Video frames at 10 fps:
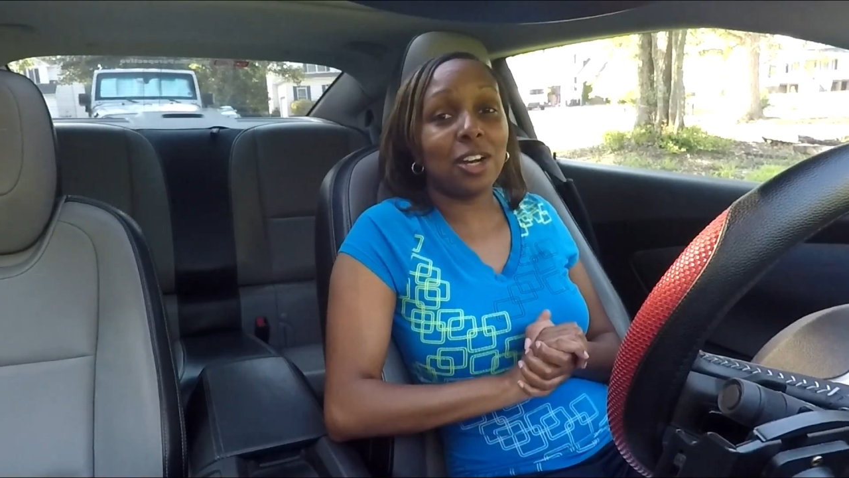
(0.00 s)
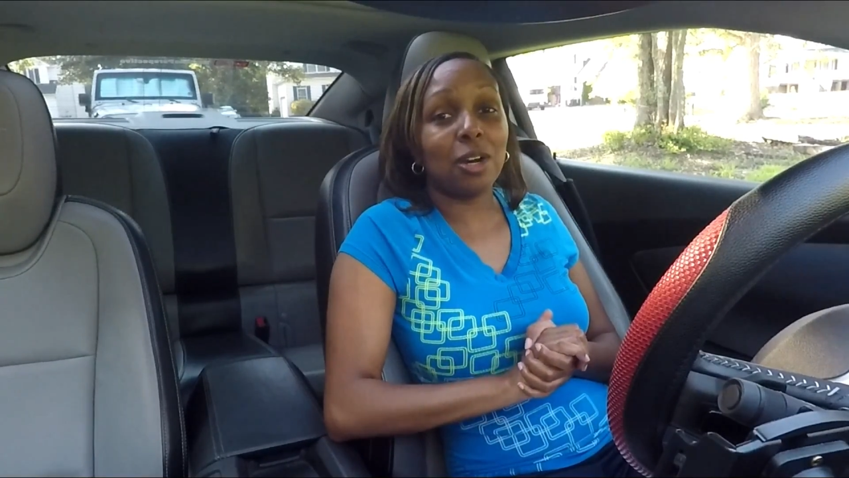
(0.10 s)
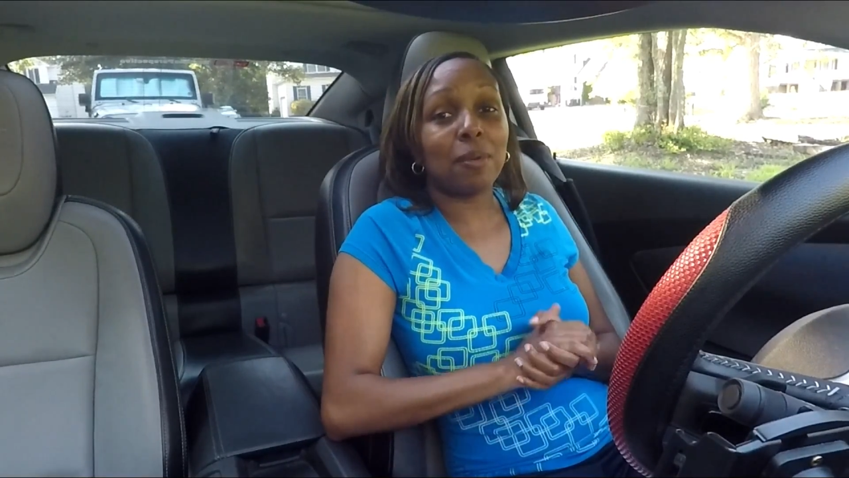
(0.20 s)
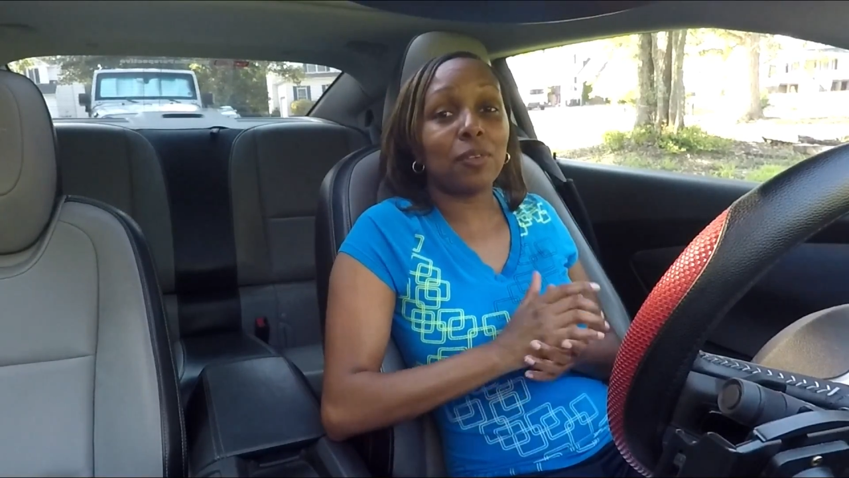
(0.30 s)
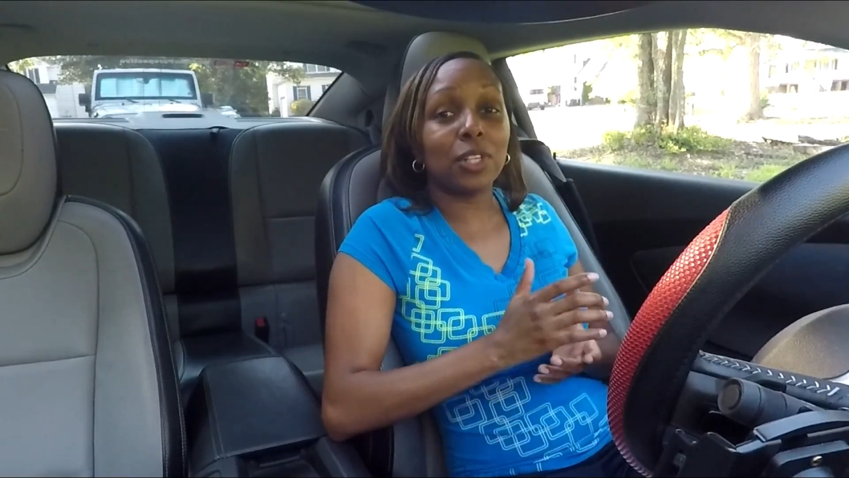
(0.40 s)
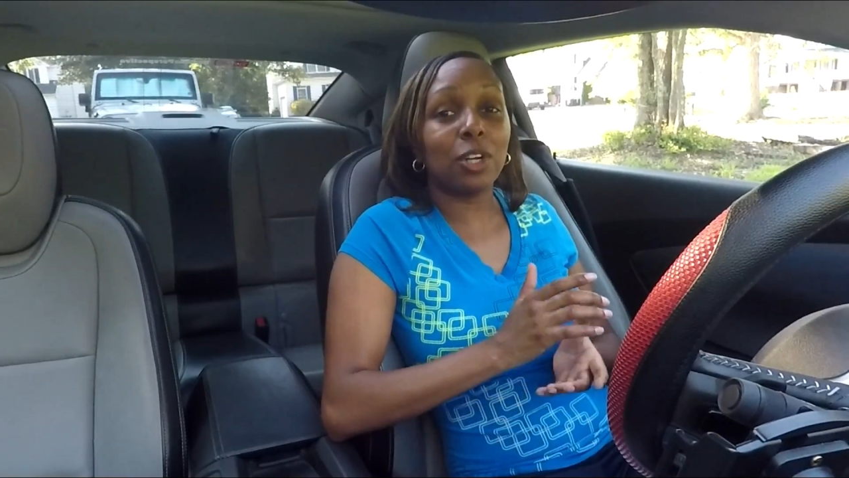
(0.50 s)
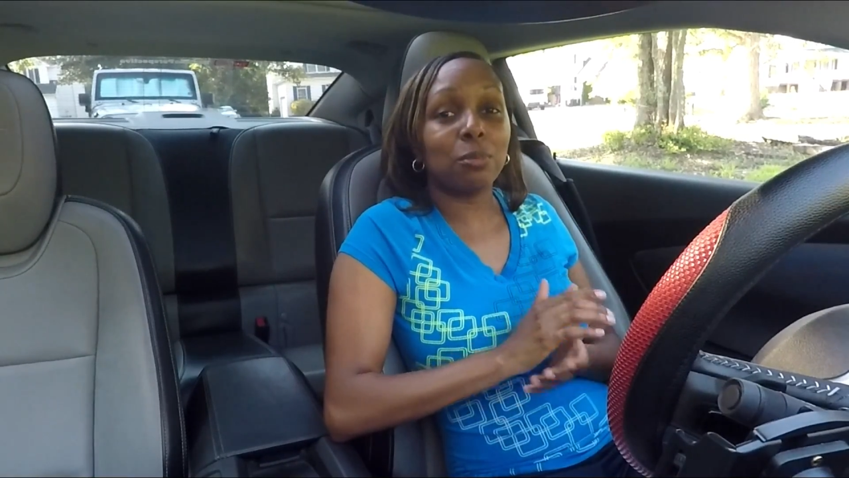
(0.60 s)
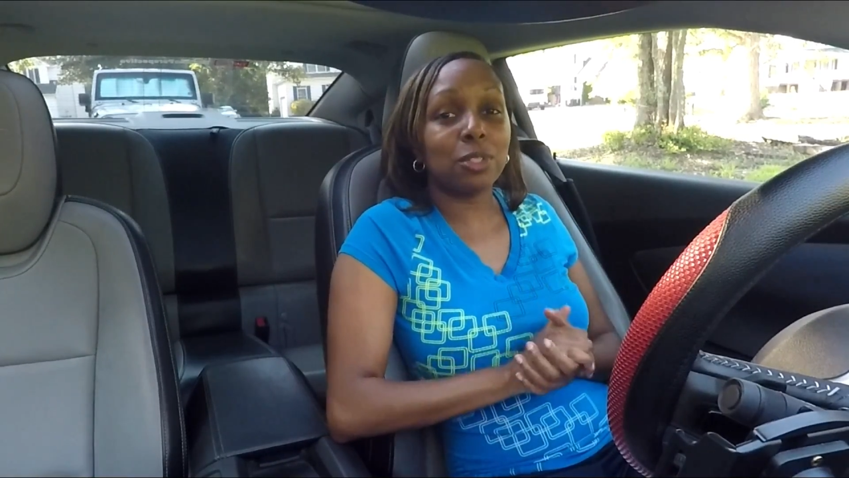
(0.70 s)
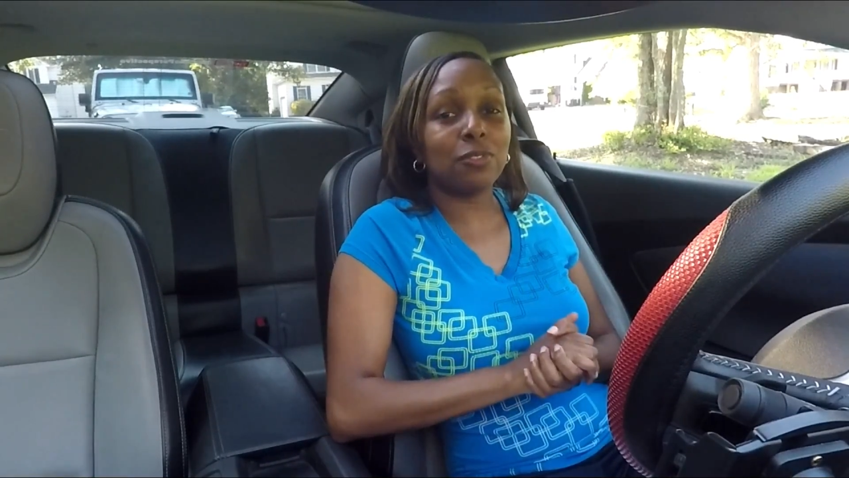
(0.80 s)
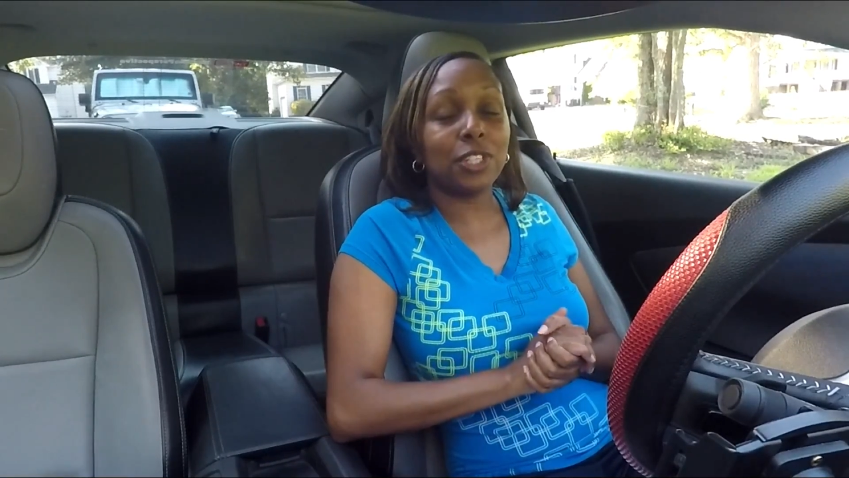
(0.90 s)
I really
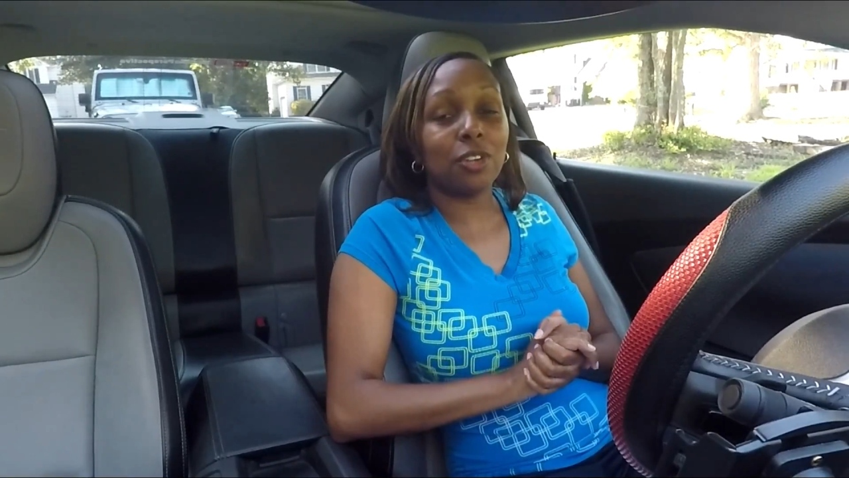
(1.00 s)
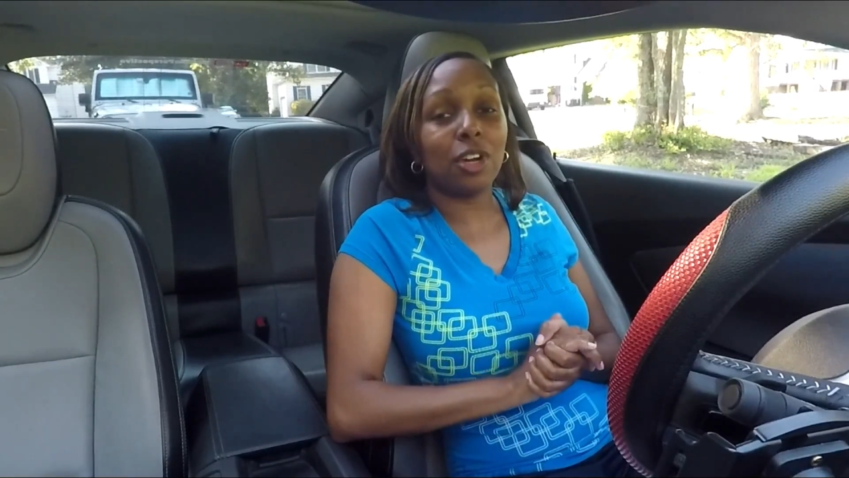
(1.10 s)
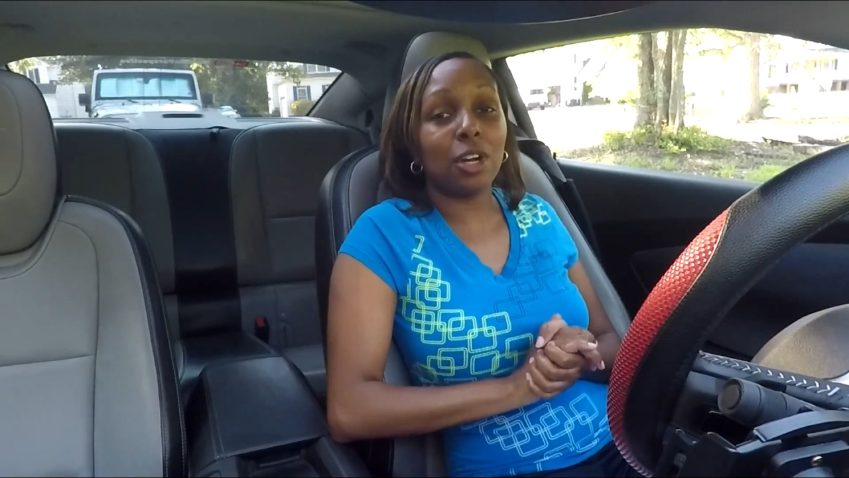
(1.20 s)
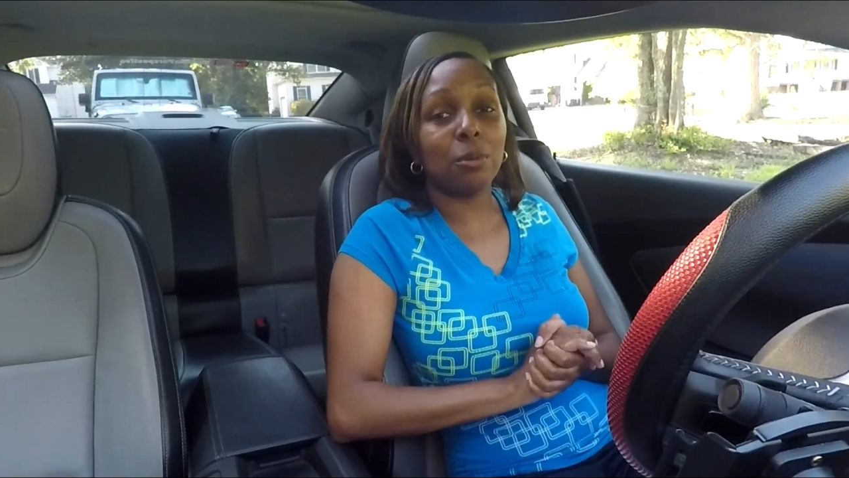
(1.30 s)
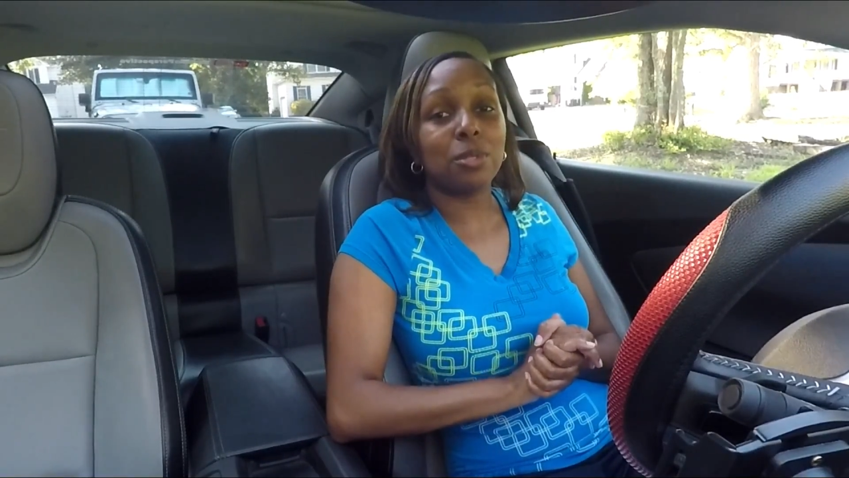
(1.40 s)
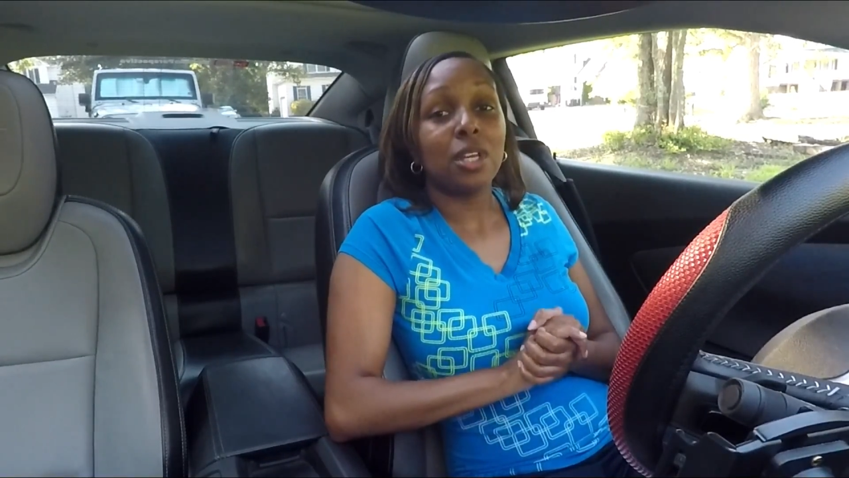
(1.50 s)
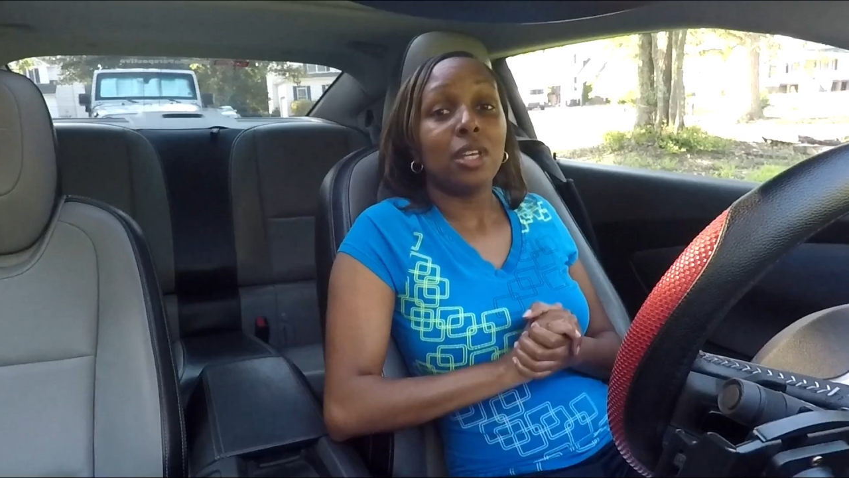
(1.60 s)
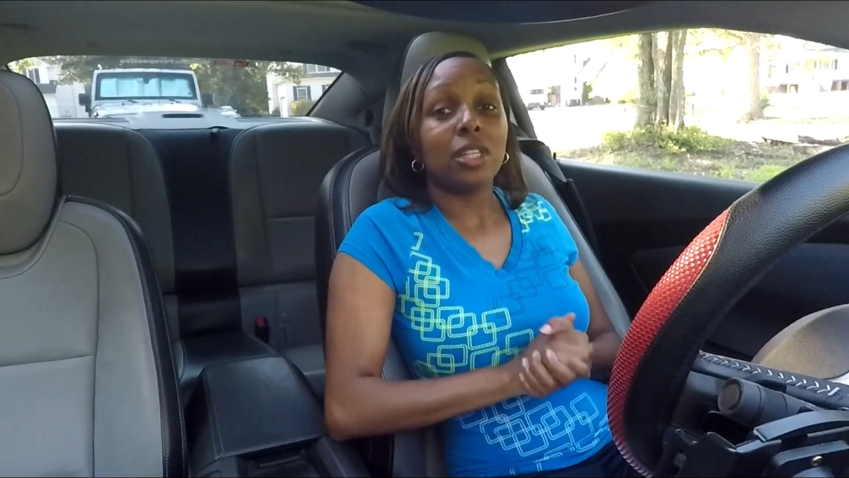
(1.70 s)
hope this video helped.